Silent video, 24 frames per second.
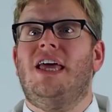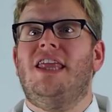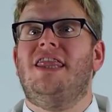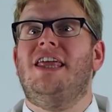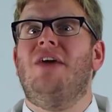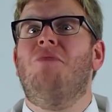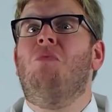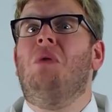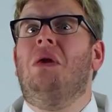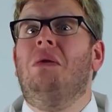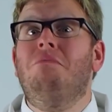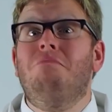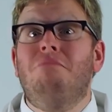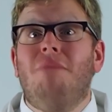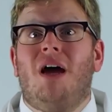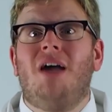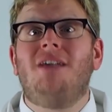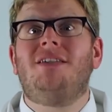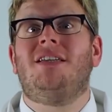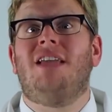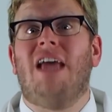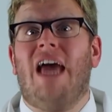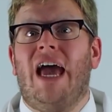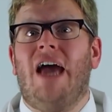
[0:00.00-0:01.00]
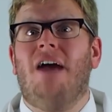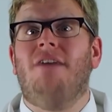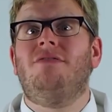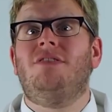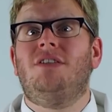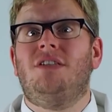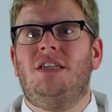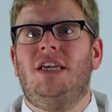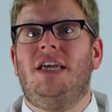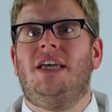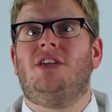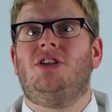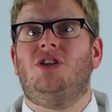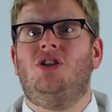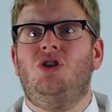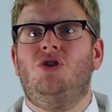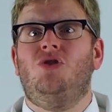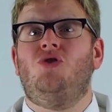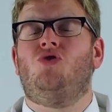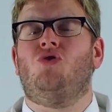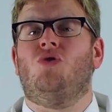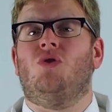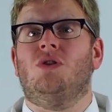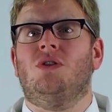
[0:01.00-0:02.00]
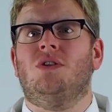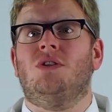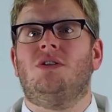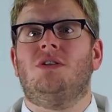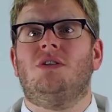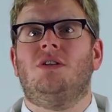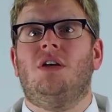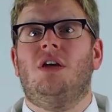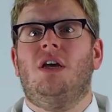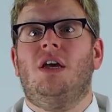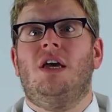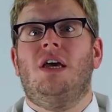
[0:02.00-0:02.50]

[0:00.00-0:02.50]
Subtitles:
then we must have 6 neutrons,